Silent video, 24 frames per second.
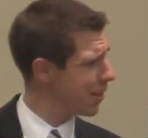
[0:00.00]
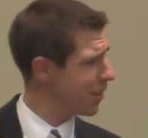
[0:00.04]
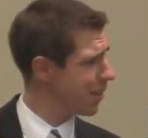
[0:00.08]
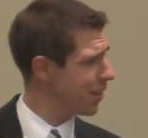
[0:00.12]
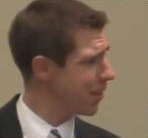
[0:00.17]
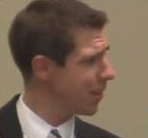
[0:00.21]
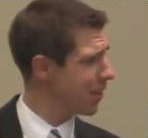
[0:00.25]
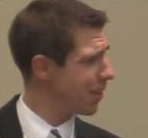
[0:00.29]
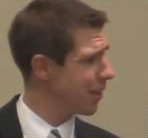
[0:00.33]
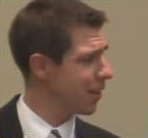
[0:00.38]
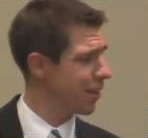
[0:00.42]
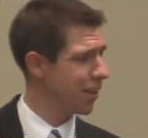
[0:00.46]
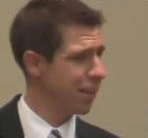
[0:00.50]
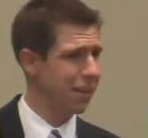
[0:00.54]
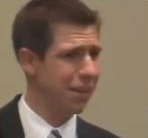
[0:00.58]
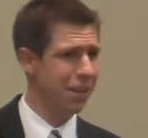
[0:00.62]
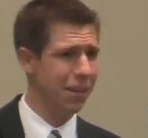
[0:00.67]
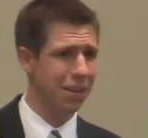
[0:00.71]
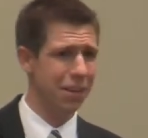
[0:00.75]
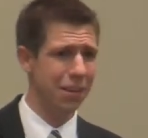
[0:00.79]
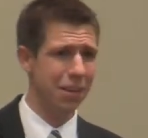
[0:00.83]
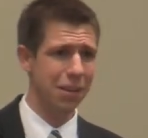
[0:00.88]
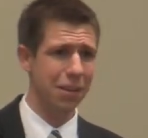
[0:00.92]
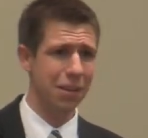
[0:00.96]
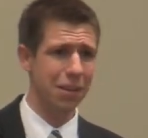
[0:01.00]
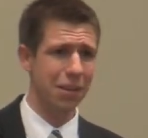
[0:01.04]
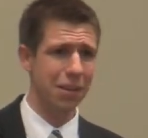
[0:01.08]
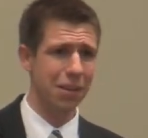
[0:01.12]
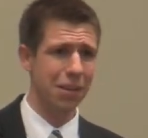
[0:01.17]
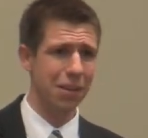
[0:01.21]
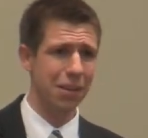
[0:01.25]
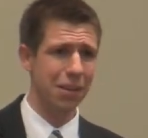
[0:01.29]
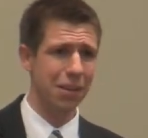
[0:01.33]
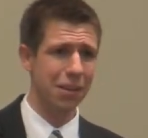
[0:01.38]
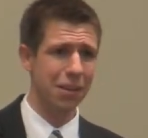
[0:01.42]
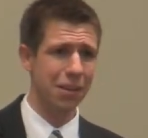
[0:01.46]

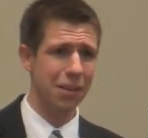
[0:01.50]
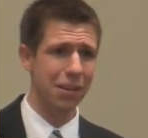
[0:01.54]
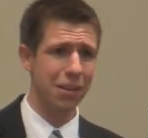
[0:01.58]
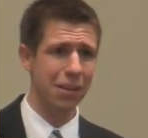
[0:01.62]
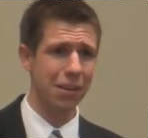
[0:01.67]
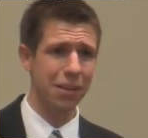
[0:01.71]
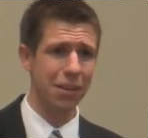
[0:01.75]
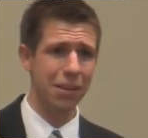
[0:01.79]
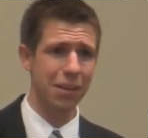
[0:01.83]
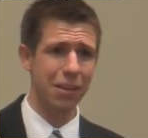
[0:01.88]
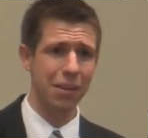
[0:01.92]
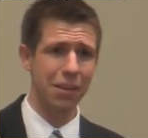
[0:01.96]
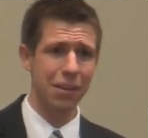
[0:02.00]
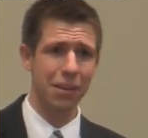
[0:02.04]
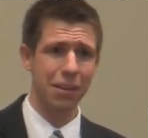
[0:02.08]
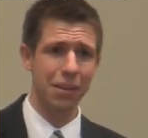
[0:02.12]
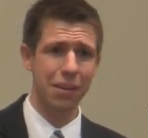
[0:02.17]
Nobody speaks.